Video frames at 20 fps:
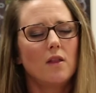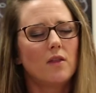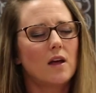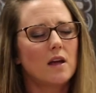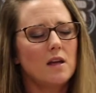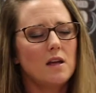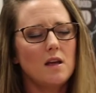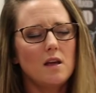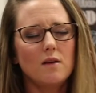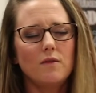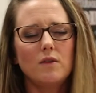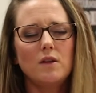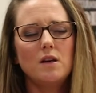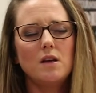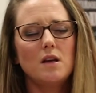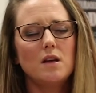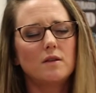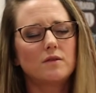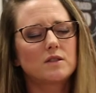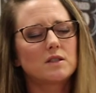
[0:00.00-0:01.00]
That
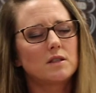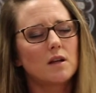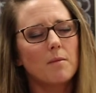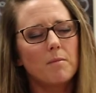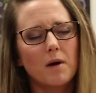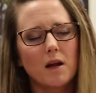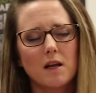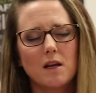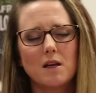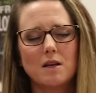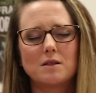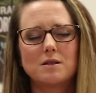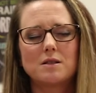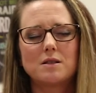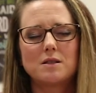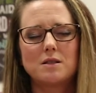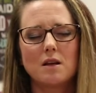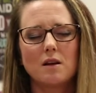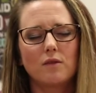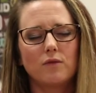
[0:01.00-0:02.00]
even if somebody gets
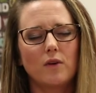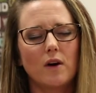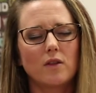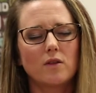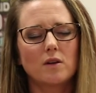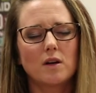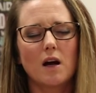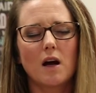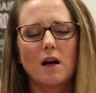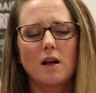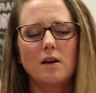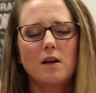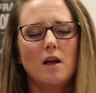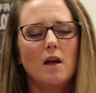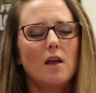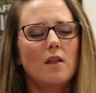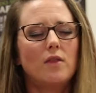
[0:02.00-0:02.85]
sick, Father God,